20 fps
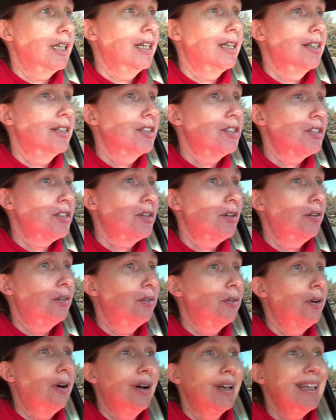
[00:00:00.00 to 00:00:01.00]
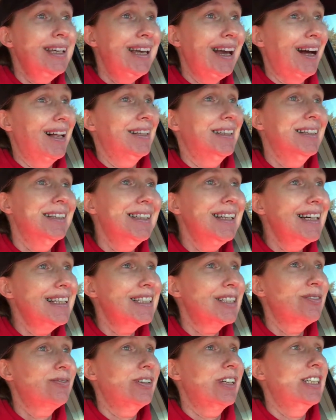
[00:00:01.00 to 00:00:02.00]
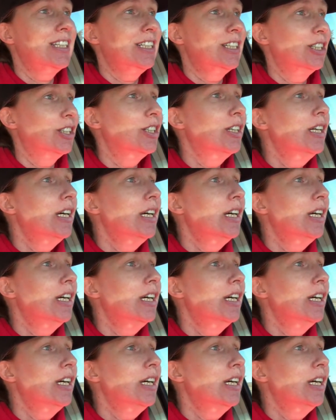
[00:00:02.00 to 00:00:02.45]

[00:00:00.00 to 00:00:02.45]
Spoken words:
So yeah, lots of fun here.